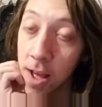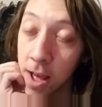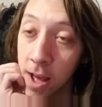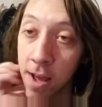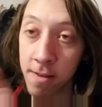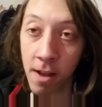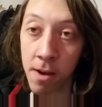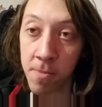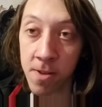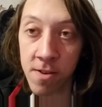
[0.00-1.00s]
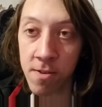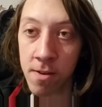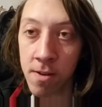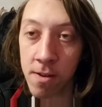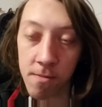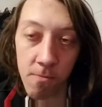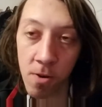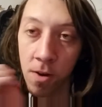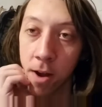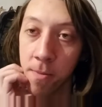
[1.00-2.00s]
as out of position, we're
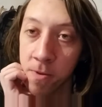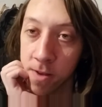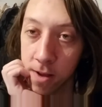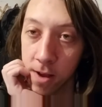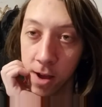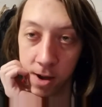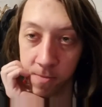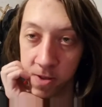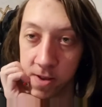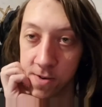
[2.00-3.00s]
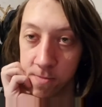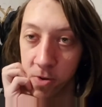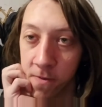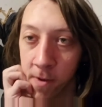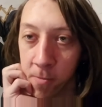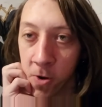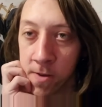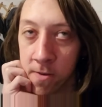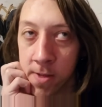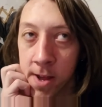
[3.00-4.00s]
out of position pre-flop
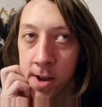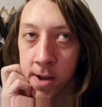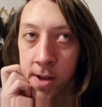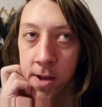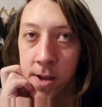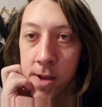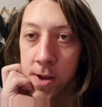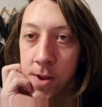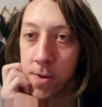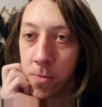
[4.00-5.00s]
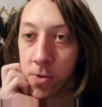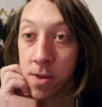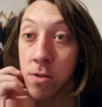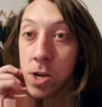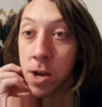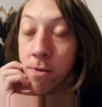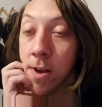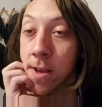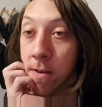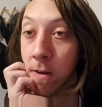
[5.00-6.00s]
raiser, then we'll still check
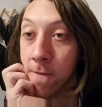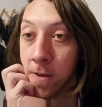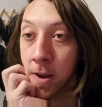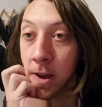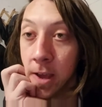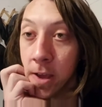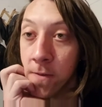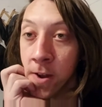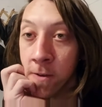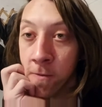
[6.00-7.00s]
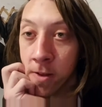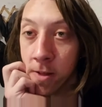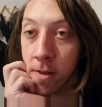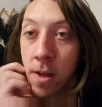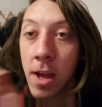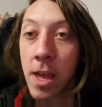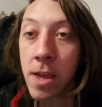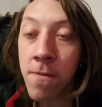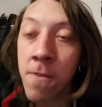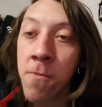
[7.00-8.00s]
raise often, even if we
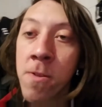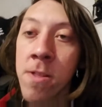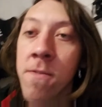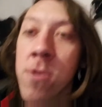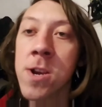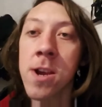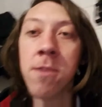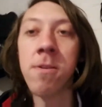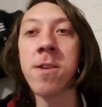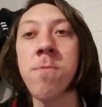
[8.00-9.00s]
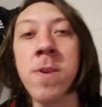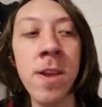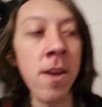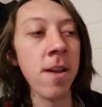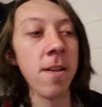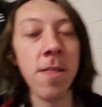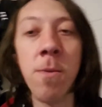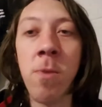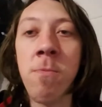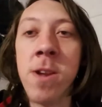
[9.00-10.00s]
leave our checking range weak. Then
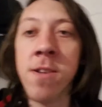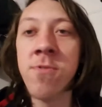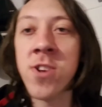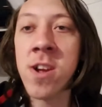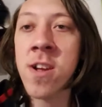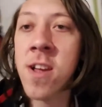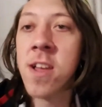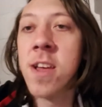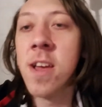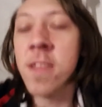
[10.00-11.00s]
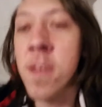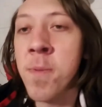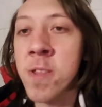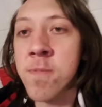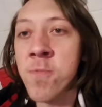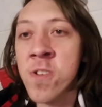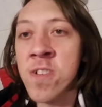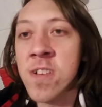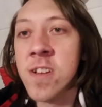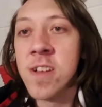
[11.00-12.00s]
when we do check and they bet small,
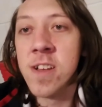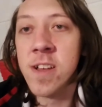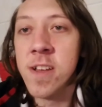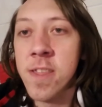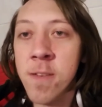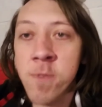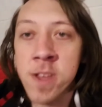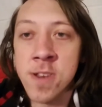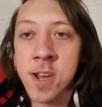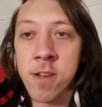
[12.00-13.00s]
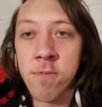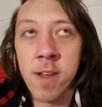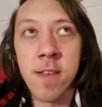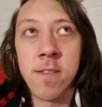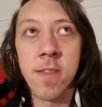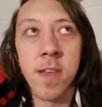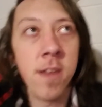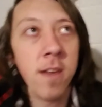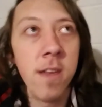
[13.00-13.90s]
then we can check raise like,